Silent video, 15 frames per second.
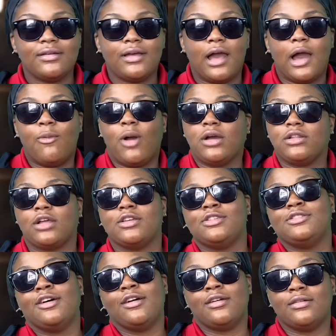I walk like a
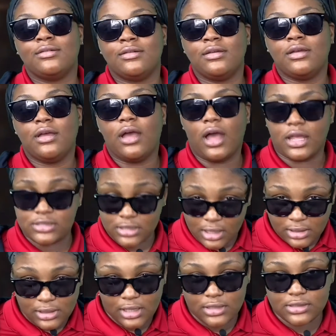star. I talk
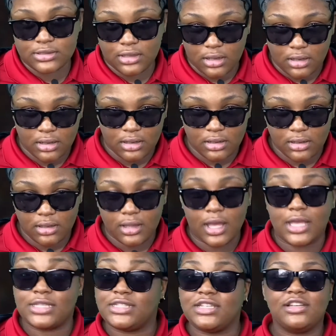like a star. I
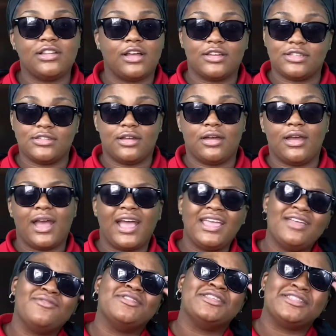sing like a star. I
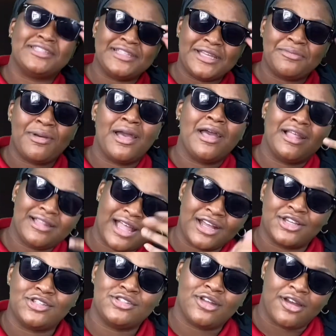even sleep like a
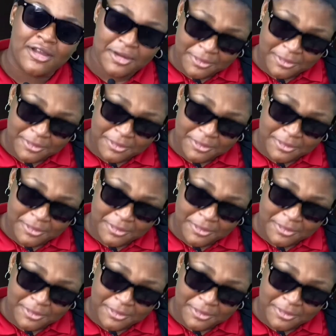star.